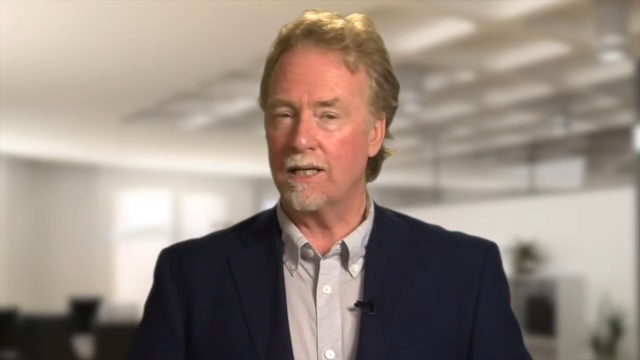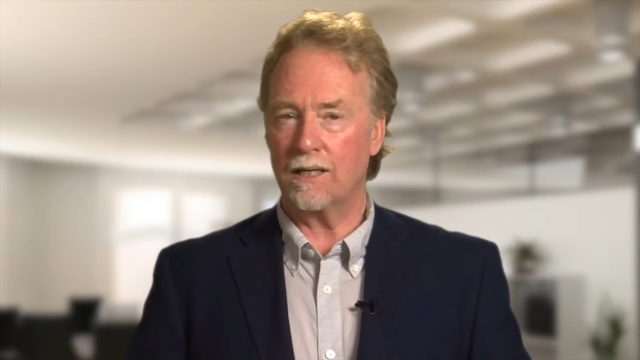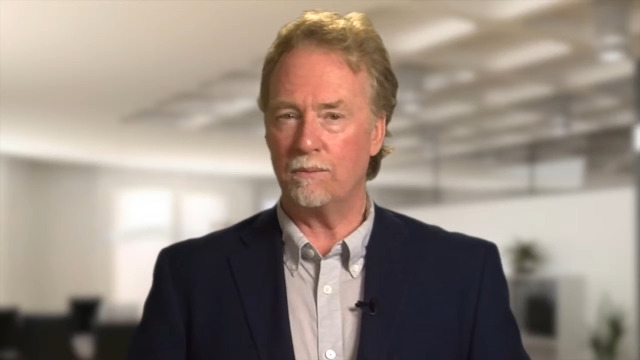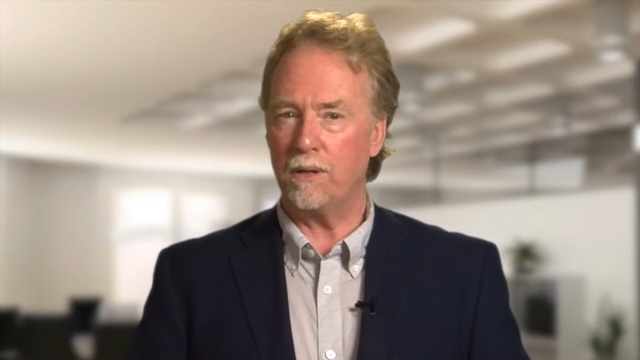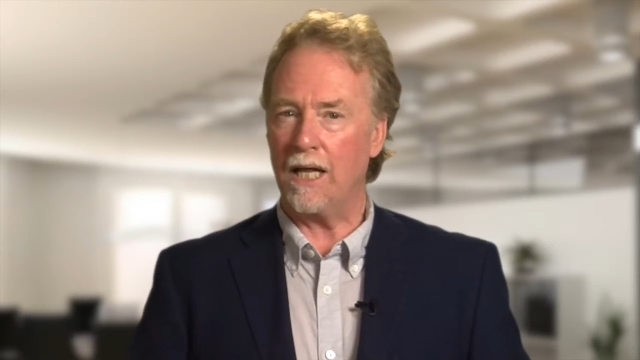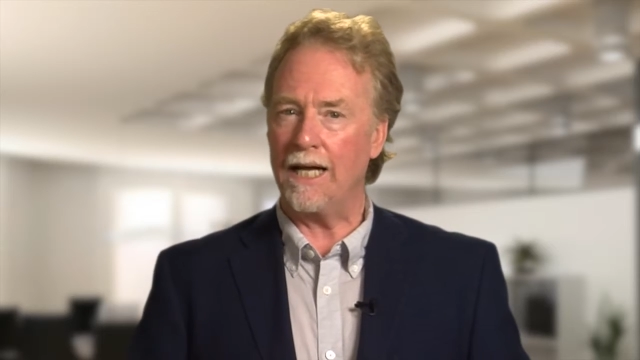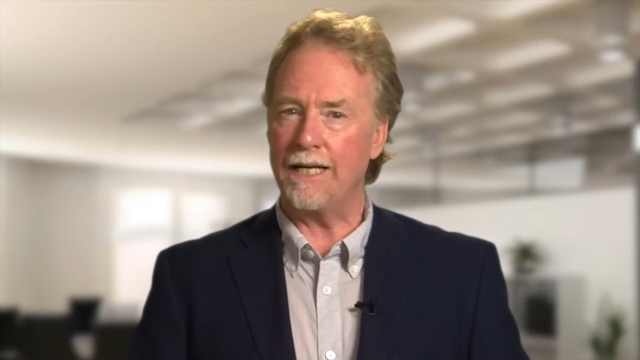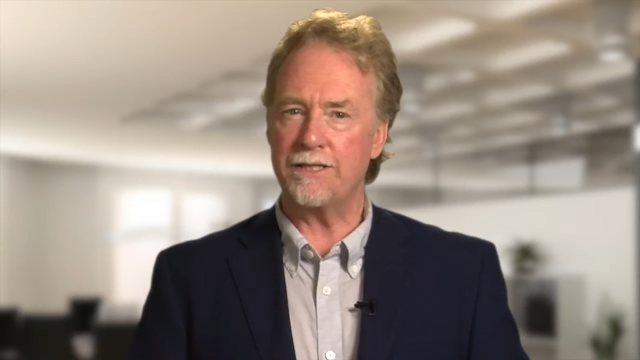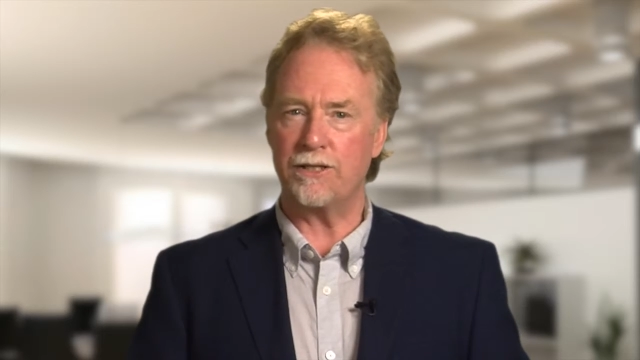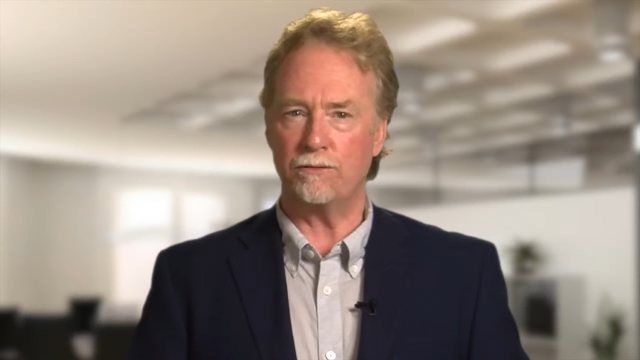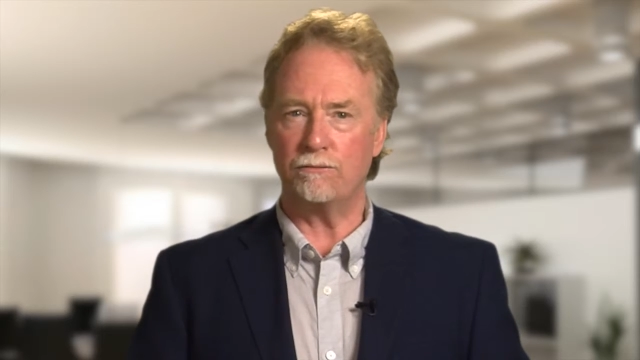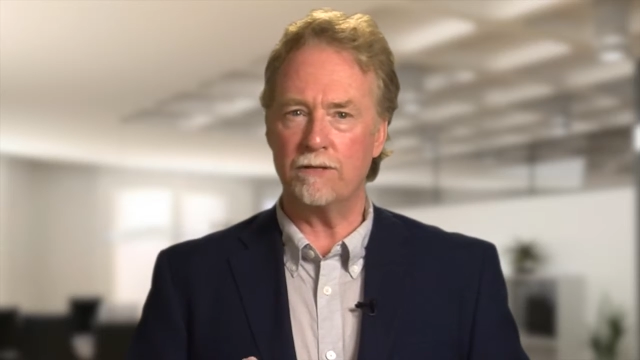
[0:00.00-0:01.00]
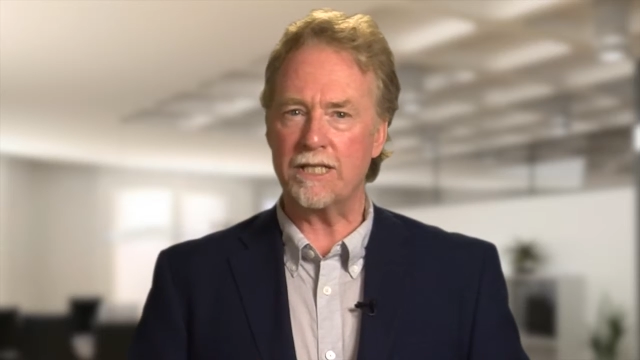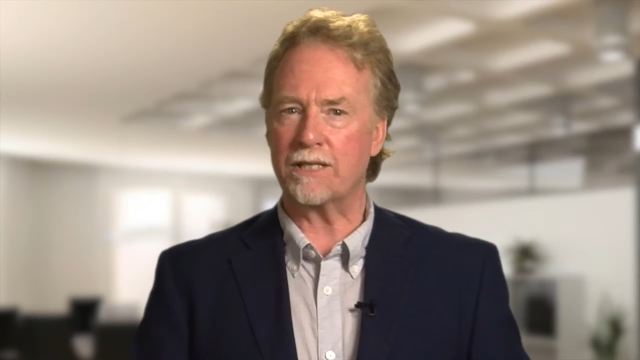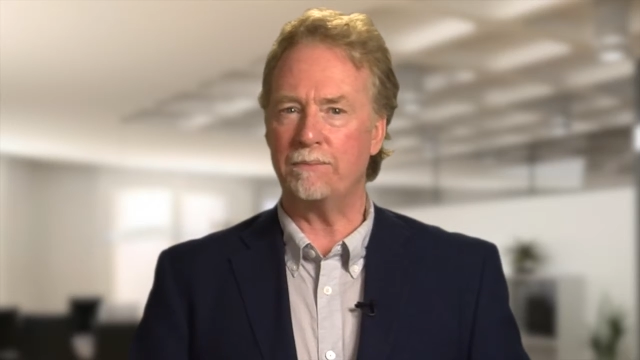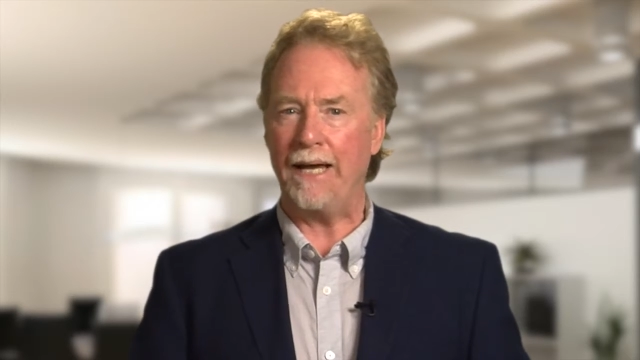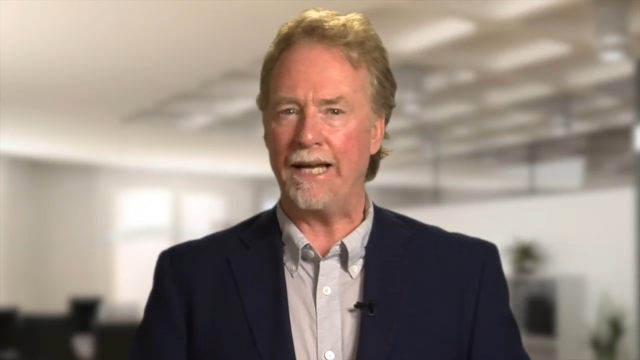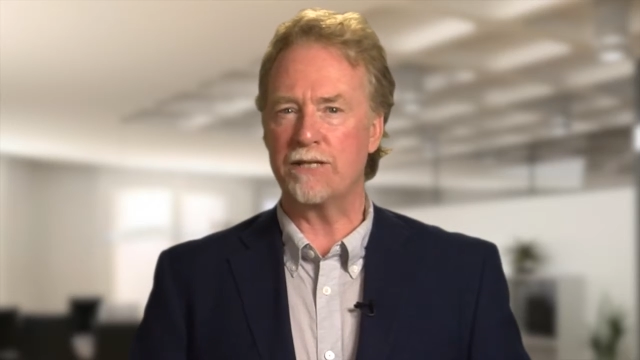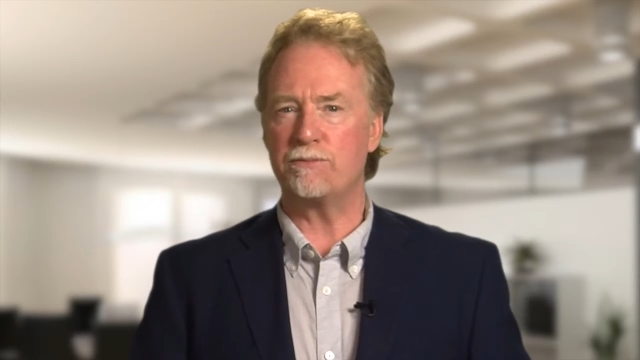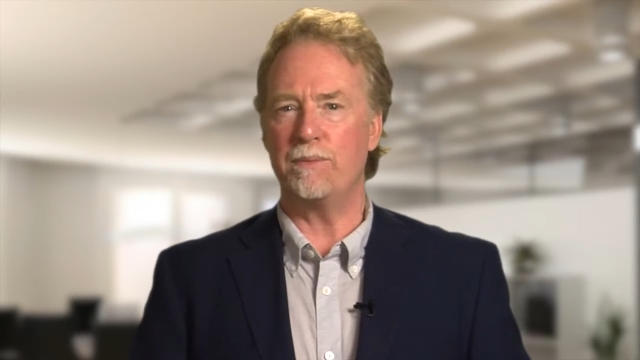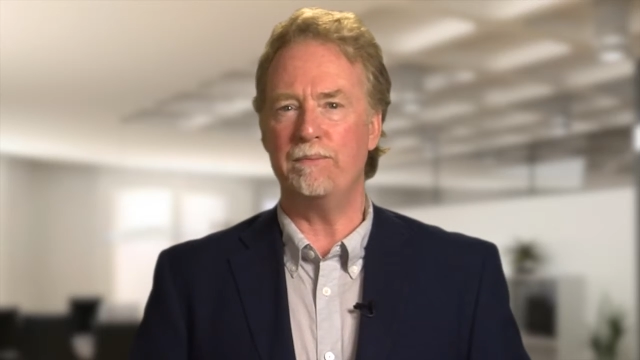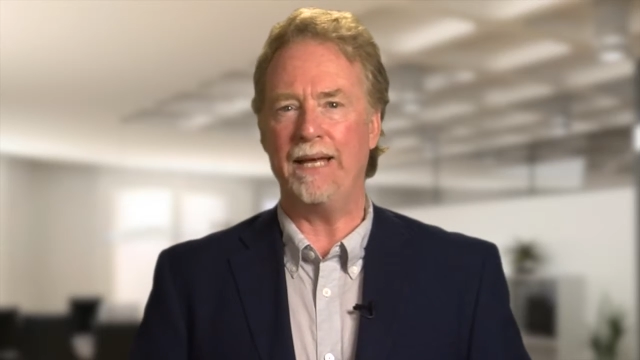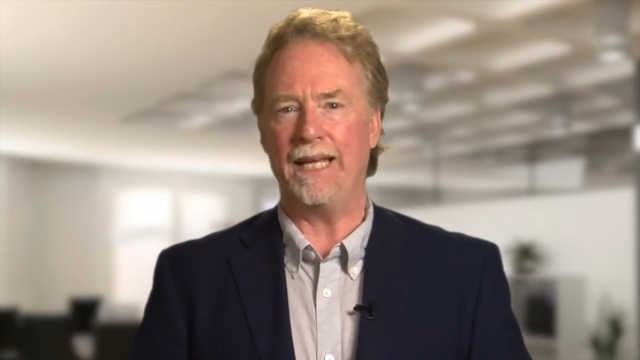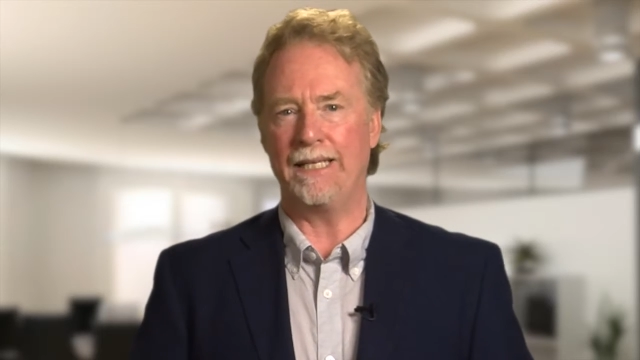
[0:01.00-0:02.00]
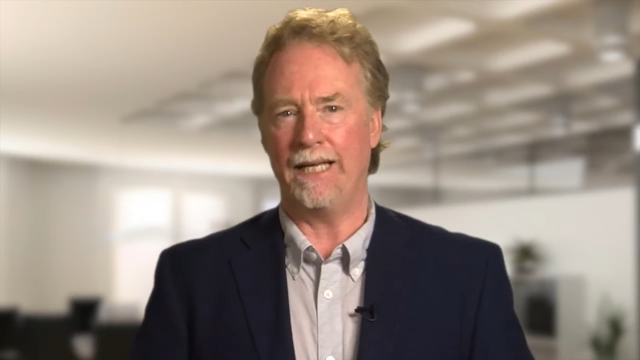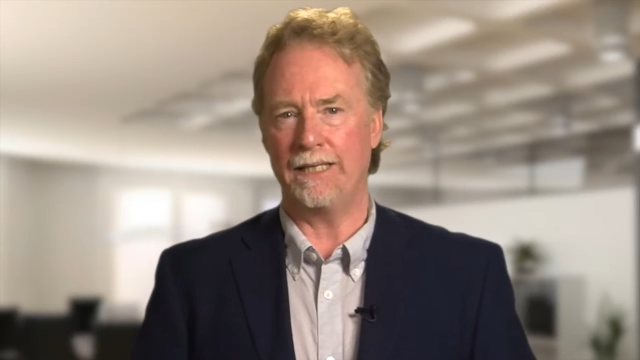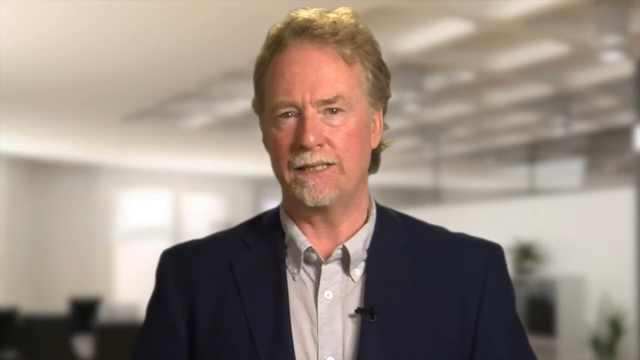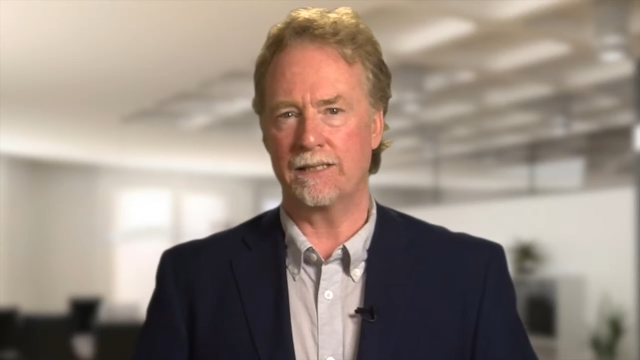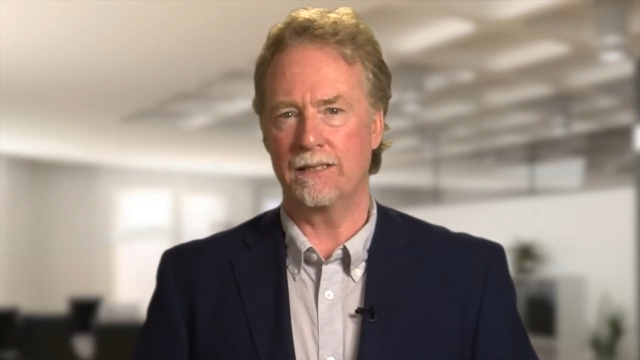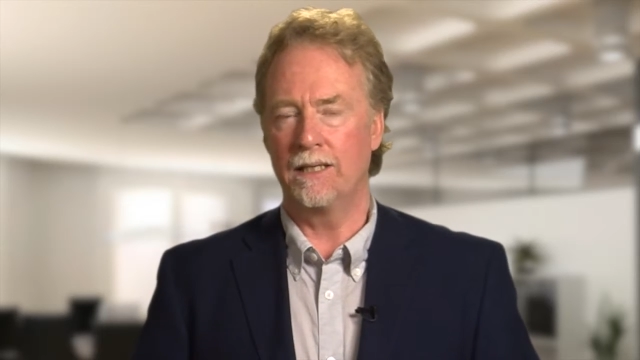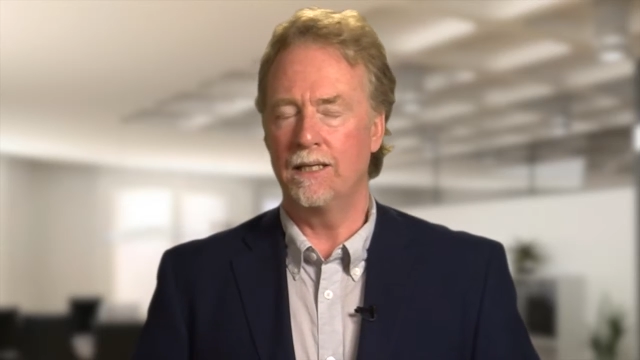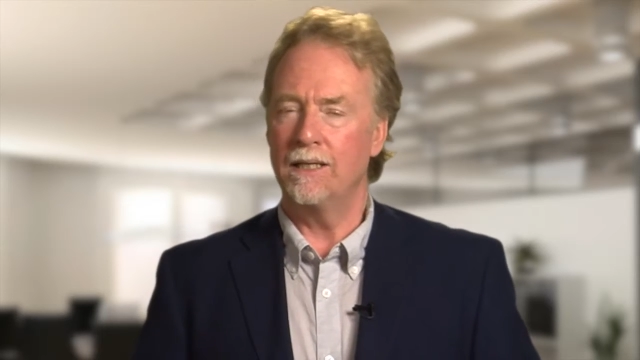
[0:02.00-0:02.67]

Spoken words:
compliance, and risk management mandates.